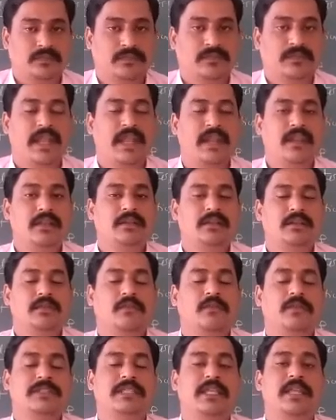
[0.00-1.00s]
then
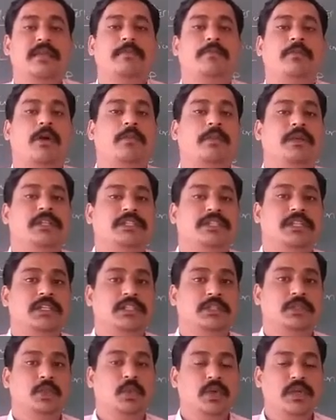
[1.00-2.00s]
we say population
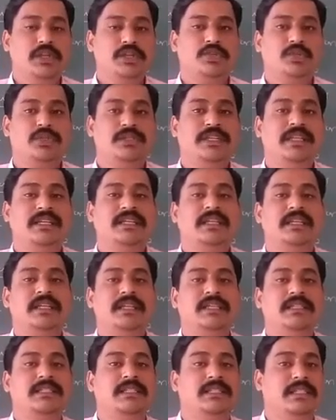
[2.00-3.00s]
is going to
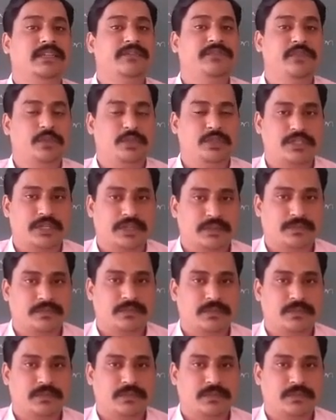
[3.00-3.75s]
decrease in future.